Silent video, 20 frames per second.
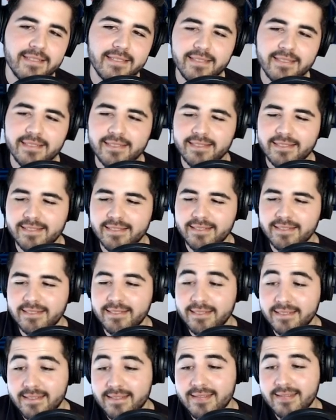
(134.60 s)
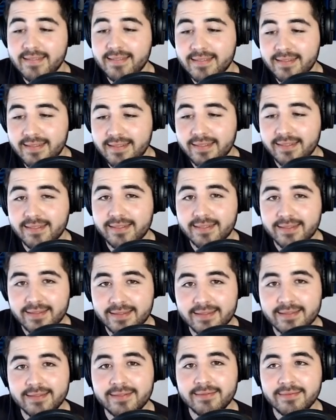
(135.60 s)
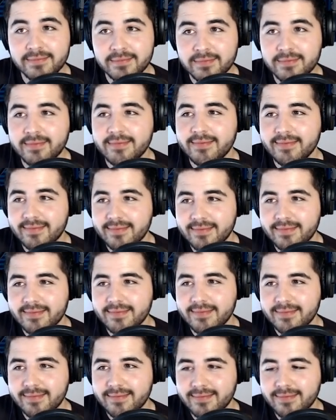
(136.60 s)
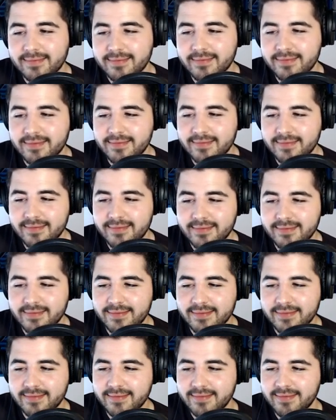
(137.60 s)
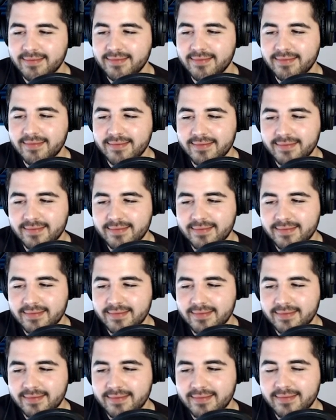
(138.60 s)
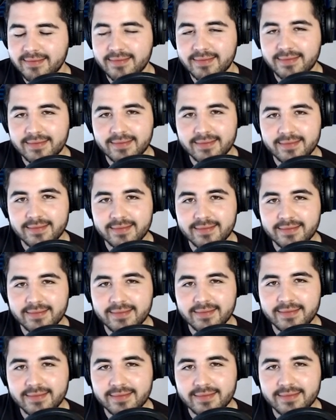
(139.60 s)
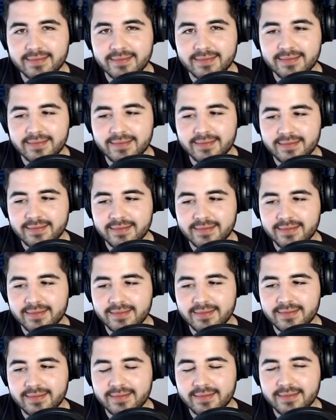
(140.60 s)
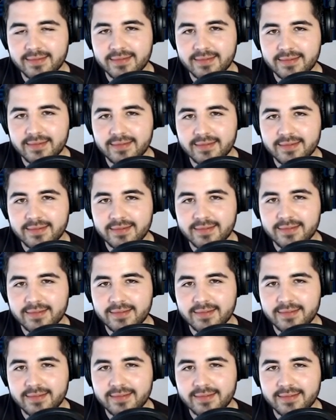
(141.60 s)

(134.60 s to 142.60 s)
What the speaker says: No words are spoken by the person on screen.